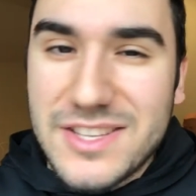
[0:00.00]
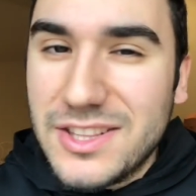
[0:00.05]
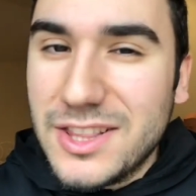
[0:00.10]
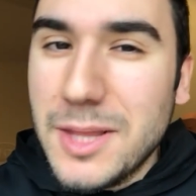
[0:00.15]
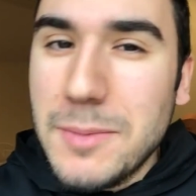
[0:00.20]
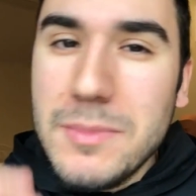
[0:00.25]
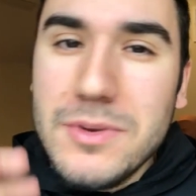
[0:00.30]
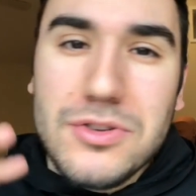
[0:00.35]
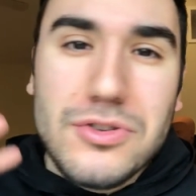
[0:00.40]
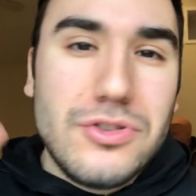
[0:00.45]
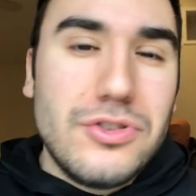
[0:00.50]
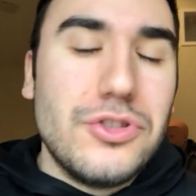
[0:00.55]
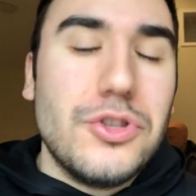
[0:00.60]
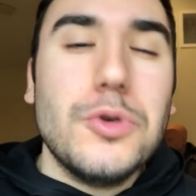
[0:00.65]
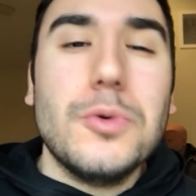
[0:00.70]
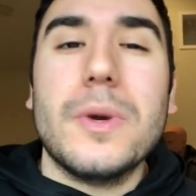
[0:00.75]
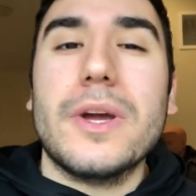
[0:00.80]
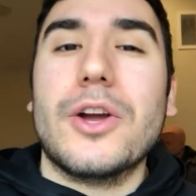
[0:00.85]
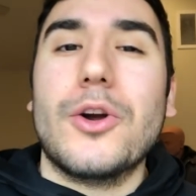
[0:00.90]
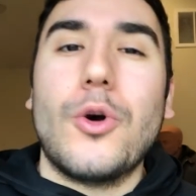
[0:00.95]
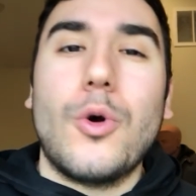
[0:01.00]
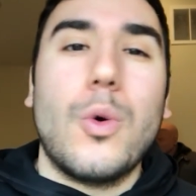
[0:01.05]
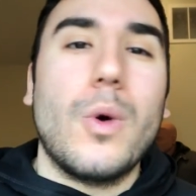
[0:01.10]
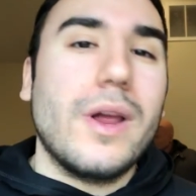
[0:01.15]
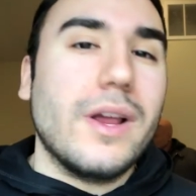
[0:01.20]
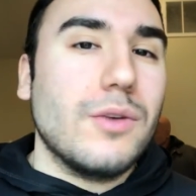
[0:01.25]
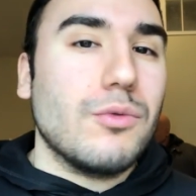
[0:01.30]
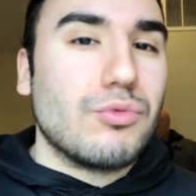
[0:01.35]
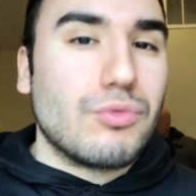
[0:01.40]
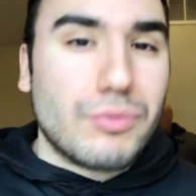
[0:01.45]
And let me just do a
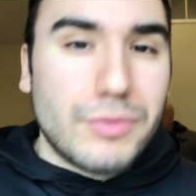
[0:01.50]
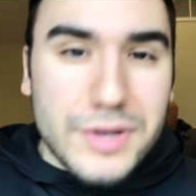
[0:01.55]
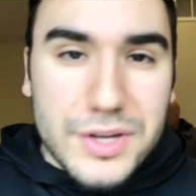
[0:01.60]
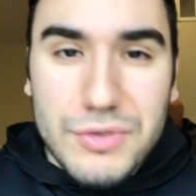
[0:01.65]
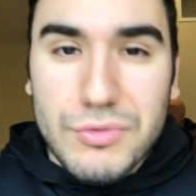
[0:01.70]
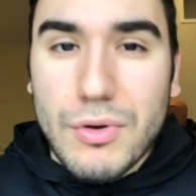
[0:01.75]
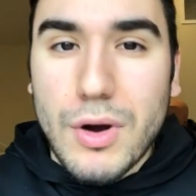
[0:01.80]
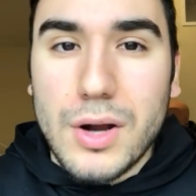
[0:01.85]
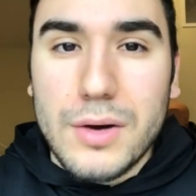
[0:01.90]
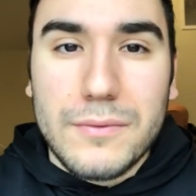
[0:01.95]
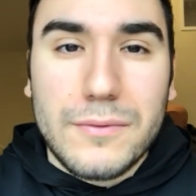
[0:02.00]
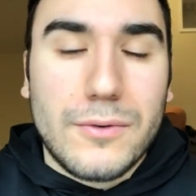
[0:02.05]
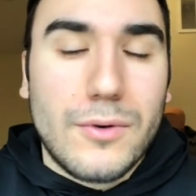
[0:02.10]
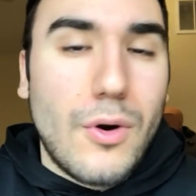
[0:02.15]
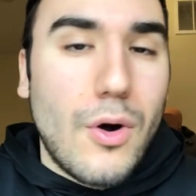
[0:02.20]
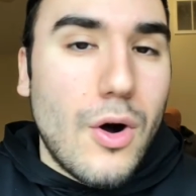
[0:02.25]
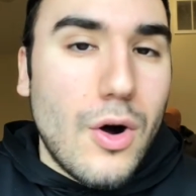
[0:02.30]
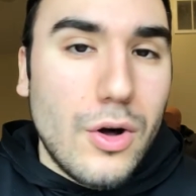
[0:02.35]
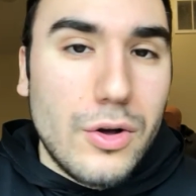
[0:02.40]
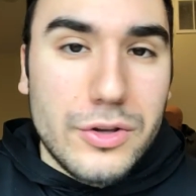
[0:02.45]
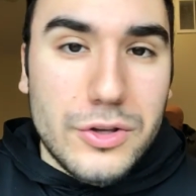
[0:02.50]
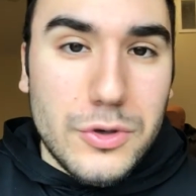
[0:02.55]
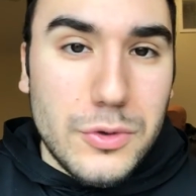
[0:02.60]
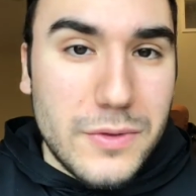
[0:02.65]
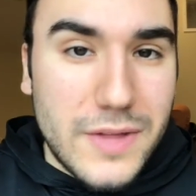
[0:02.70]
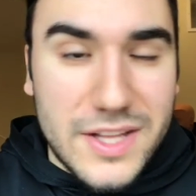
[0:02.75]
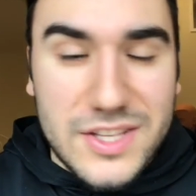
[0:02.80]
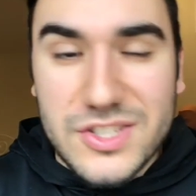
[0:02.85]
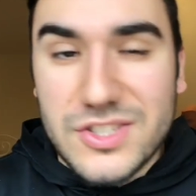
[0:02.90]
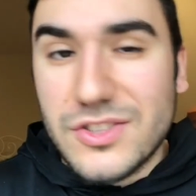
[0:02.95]
quick rerun for all you
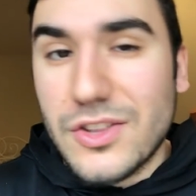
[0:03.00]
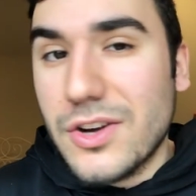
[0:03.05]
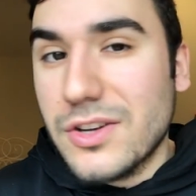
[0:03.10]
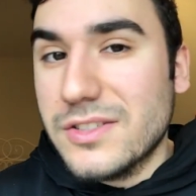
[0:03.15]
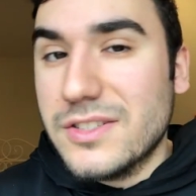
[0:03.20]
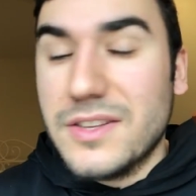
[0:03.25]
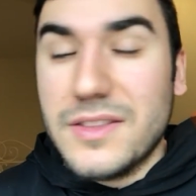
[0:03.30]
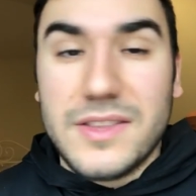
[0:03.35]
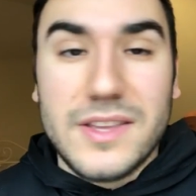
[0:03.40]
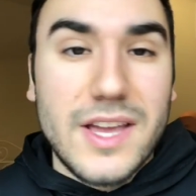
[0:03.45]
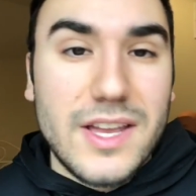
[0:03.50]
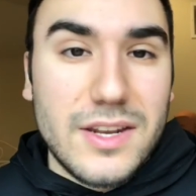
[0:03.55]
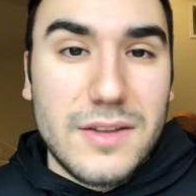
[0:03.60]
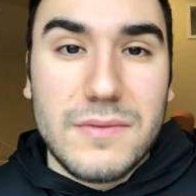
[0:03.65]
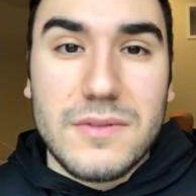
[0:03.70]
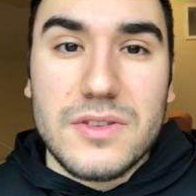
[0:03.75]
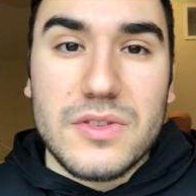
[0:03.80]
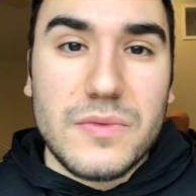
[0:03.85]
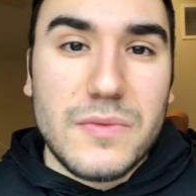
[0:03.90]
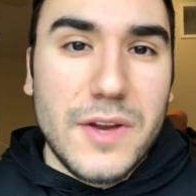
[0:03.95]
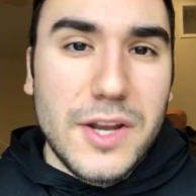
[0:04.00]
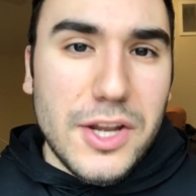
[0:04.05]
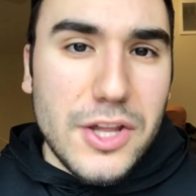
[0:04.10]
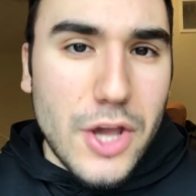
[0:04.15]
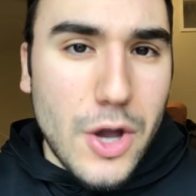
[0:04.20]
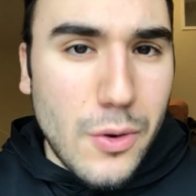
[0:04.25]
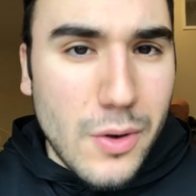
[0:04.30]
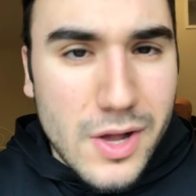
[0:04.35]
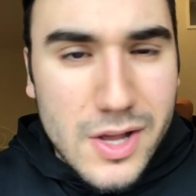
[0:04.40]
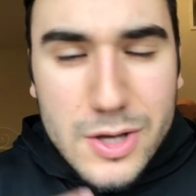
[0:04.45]
that stuck to the end of this
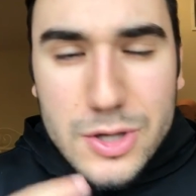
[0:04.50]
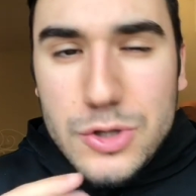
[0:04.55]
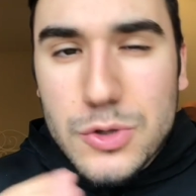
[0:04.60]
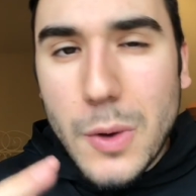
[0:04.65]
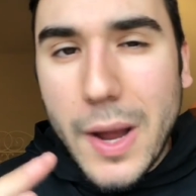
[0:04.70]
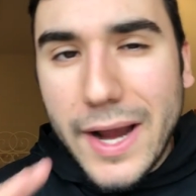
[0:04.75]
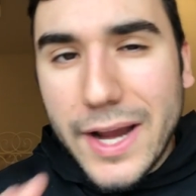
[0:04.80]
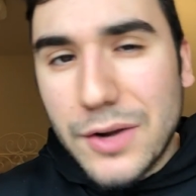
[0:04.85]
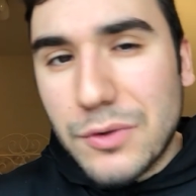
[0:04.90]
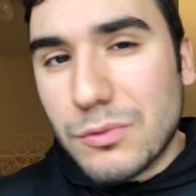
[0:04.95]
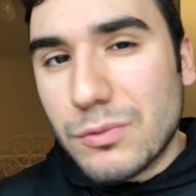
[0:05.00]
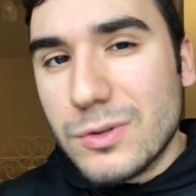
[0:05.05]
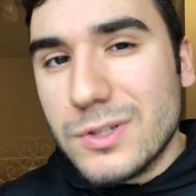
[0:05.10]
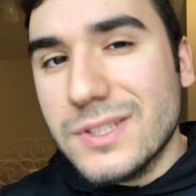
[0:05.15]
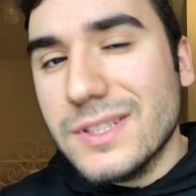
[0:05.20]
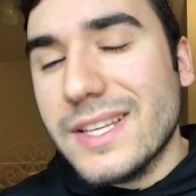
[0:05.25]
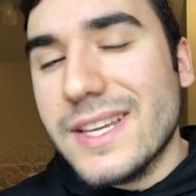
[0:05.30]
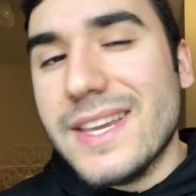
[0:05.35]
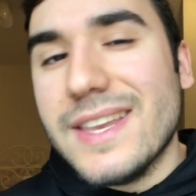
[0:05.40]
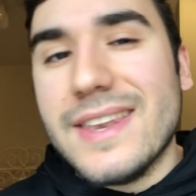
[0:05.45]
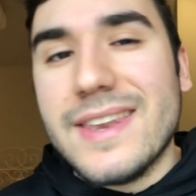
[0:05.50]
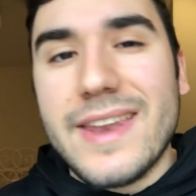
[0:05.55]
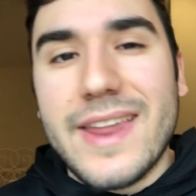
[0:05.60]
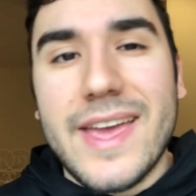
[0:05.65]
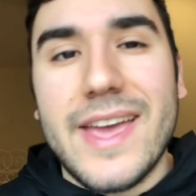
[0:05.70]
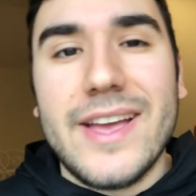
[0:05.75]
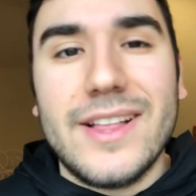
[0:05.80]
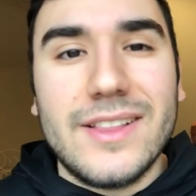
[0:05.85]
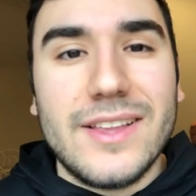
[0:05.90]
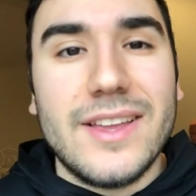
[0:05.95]
video so I can really
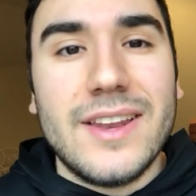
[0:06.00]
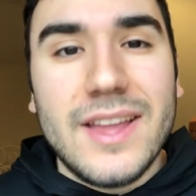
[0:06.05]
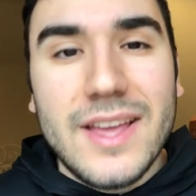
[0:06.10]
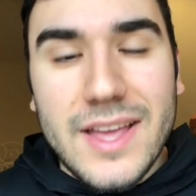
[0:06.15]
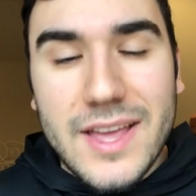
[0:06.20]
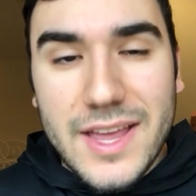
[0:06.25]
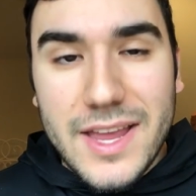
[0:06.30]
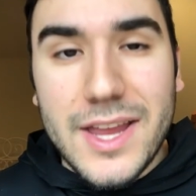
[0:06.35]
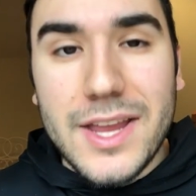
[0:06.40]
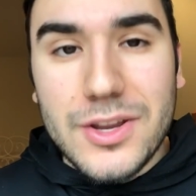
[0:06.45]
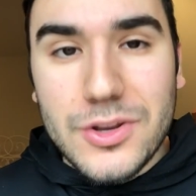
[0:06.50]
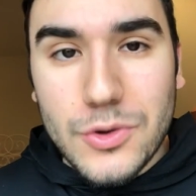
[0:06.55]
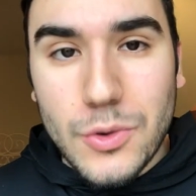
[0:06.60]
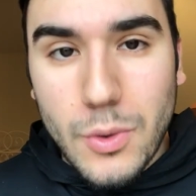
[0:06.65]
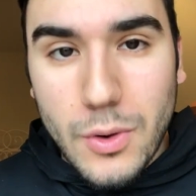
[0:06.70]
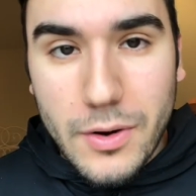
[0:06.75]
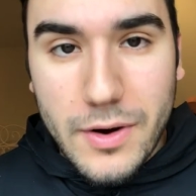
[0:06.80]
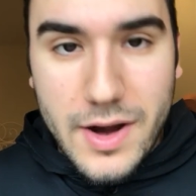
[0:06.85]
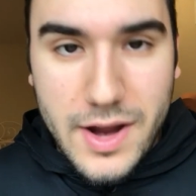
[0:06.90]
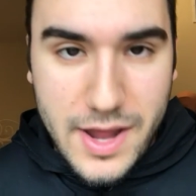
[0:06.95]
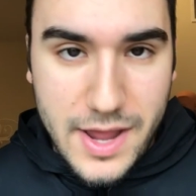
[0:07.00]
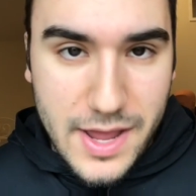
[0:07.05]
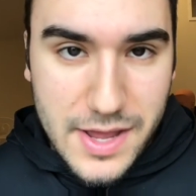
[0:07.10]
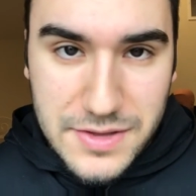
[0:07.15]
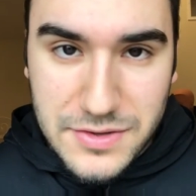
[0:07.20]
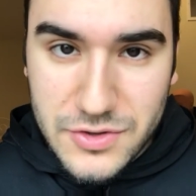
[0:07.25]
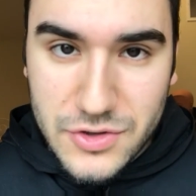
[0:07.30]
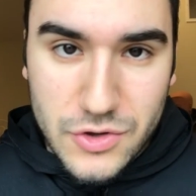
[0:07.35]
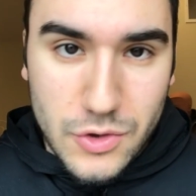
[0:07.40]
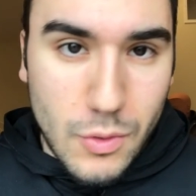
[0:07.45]
nail it in your
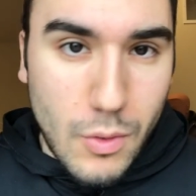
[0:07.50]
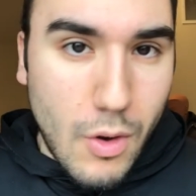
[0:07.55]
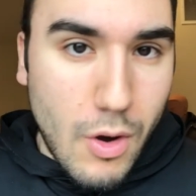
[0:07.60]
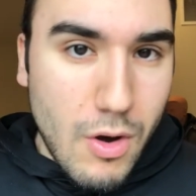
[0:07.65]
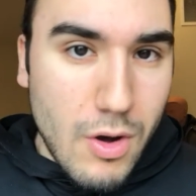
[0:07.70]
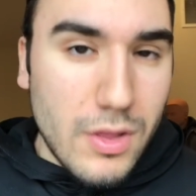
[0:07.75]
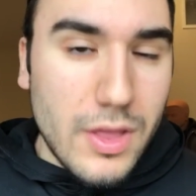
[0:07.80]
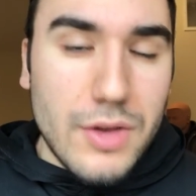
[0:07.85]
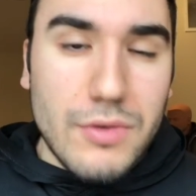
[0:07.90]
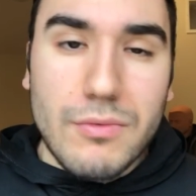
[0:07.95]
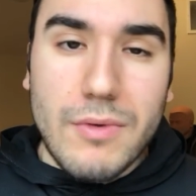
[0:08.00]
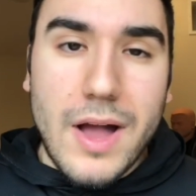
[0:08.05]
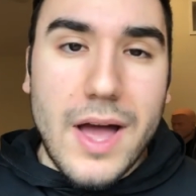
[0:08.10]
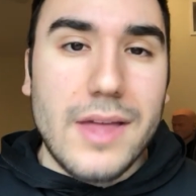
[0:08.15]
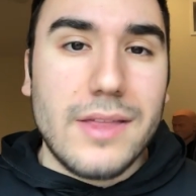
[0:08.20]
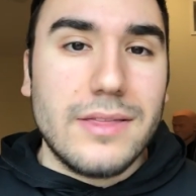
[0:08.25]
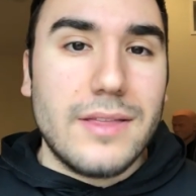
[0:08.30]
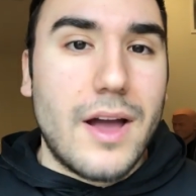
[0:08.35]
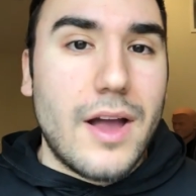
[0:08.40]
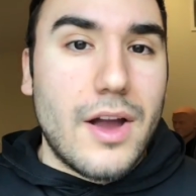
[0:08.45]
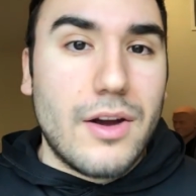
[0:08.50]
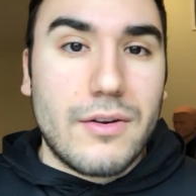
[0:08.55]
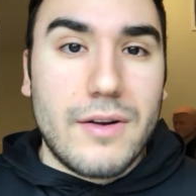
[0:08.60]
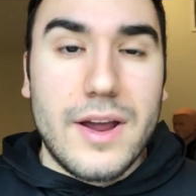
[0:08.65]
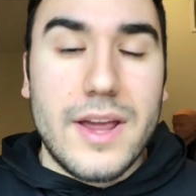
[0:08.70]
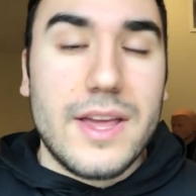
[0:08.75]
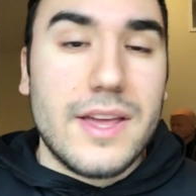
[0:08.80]
head. So all a Roth IRA